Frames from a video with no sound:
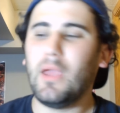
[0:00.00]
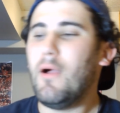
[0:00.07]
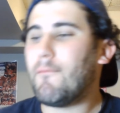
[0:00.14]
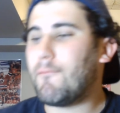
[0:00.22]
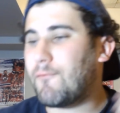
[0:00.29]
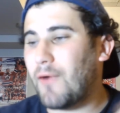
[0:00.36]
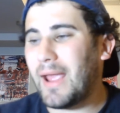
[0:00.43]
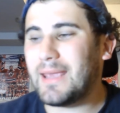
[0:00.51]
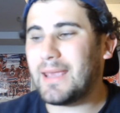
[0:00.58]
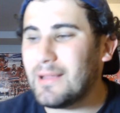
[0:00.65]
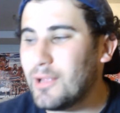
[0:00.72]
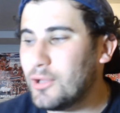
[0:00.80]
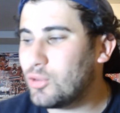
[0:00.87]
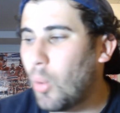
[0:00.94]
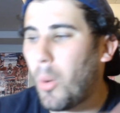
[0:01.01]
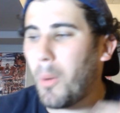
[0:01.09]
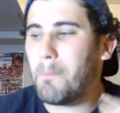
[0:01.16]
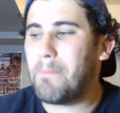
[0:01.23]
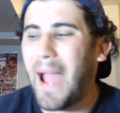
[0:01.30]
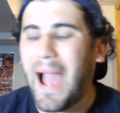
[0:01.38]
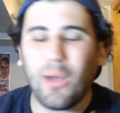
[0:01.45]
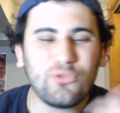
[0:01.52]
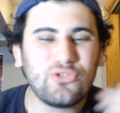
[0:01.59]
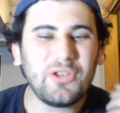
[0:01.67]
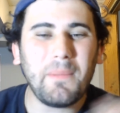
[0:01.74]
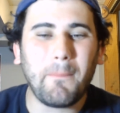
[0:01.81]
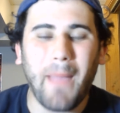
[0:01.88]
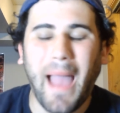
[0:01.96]
Frankie Lindor
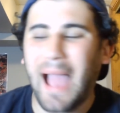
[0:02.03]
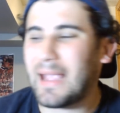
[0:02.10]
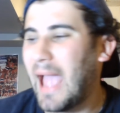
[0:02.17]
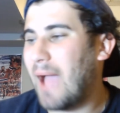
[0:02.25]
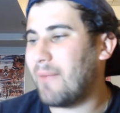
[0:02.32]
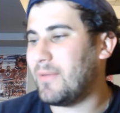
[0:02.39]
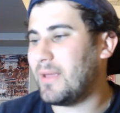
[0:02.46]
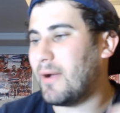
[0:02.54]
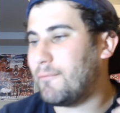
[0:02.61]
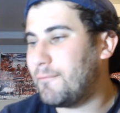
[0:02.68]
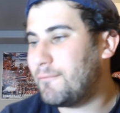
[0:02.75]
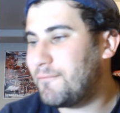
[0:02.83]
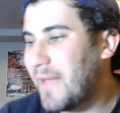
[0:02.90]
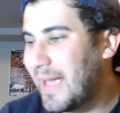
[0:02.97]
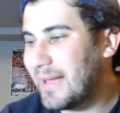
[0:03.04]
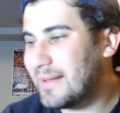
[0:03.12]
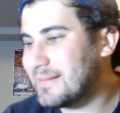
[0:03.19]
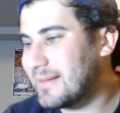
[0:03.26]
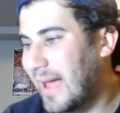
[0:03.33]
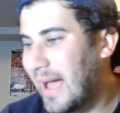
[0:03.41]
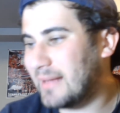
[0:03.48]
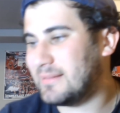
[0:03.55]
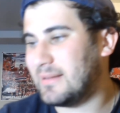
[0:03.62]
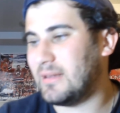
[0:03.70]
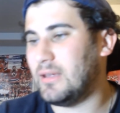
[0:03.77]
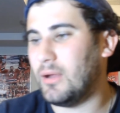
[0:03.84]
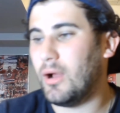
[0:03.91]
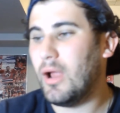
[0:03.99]
bouncing back, having a fantastic
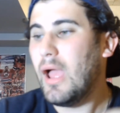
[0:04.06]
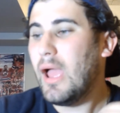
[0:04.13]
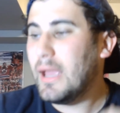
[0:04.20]
year.